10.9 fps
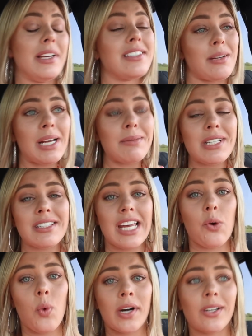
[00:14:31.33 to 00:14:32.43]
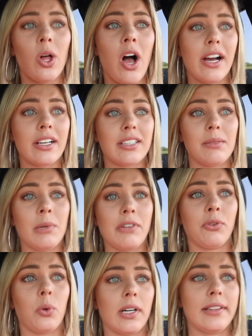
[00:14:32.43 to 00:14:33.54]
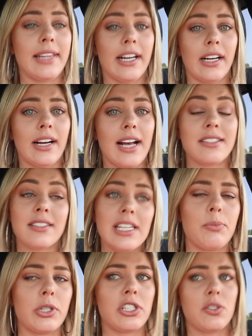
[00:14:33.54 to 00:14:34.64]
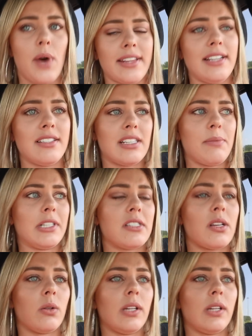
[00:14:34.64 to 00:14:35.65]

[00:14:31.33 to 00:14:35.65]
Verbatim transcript: Sometimes it's like 1 o'clock before they're asleep, which is why they sleep in so